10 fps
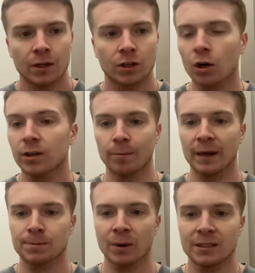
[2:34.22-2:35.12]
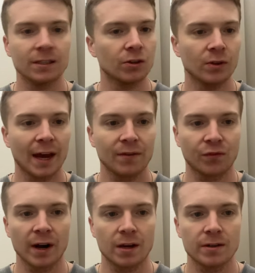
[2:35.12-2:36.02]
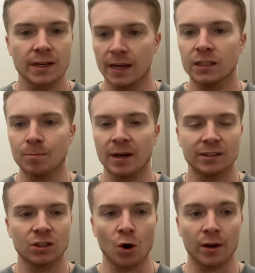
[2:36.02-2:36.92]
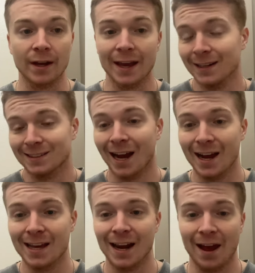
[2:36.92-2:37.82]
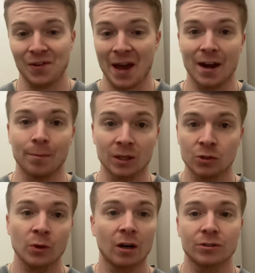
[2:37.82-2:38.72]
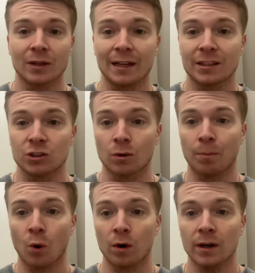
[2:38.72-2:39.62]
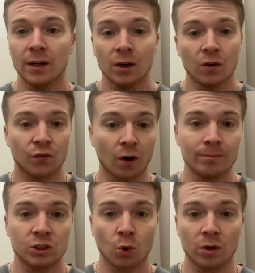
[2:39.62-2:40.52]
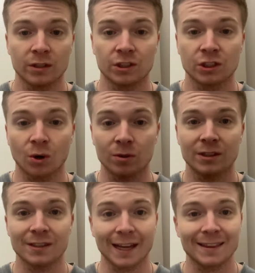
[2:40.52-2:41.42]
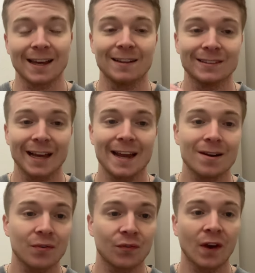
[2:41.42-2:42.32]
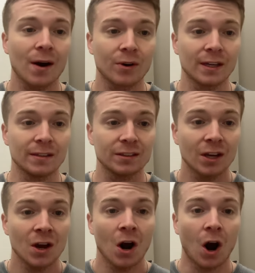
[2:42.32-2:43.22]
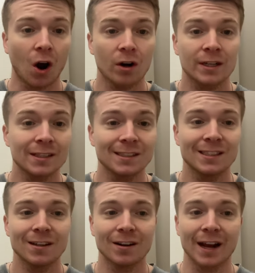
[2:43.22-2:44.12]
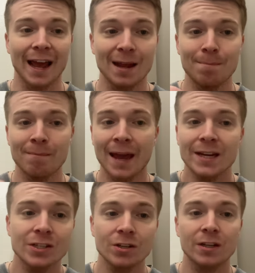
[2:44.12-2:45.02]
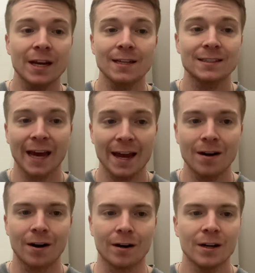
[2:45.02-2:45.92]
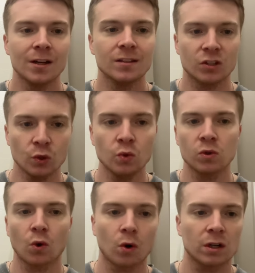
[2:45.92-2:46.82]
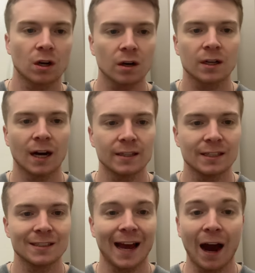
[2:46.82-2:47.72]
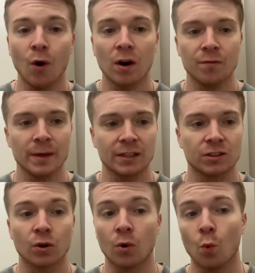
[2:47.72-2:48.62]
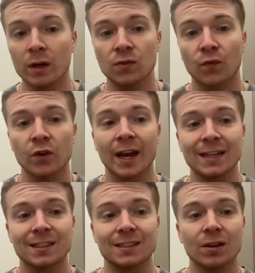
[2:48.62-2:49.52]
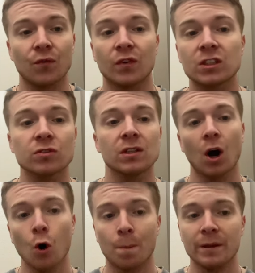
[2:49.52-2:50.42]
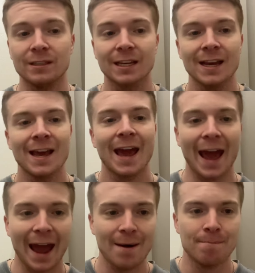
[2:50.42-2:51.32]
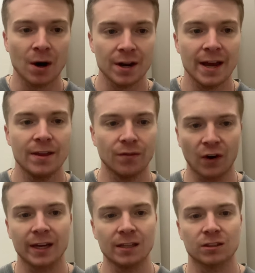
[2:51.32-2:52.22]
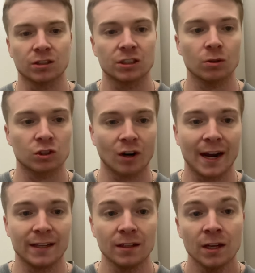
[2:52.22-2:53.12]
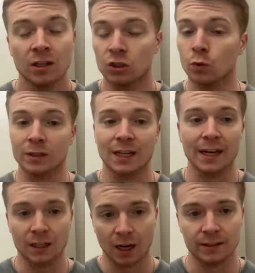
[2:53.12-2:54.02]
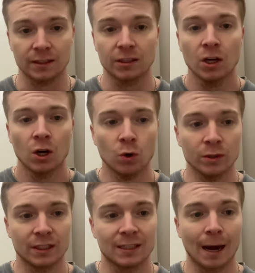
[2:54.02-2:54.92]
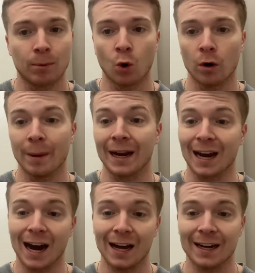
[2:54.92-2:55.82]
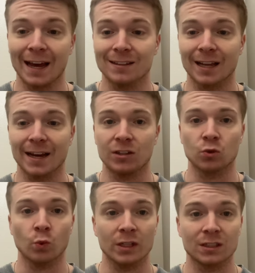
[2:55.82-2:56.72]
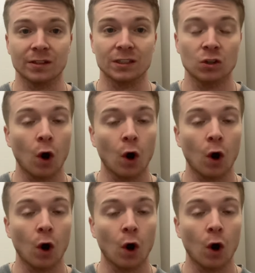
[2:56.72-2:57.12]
Kirk, your best place to do that, frankly, is Minnesota. And it's not in Atlanta, because we also got this report from Jordan Schultz that the Atlanta Falcons are considered a major contender to lure Kirk Cousins out of Minnesota once free agency officially opens at Monday. The Vikings are still trying to retain Cousins, who is the top quarterback on Atlanta's wish list.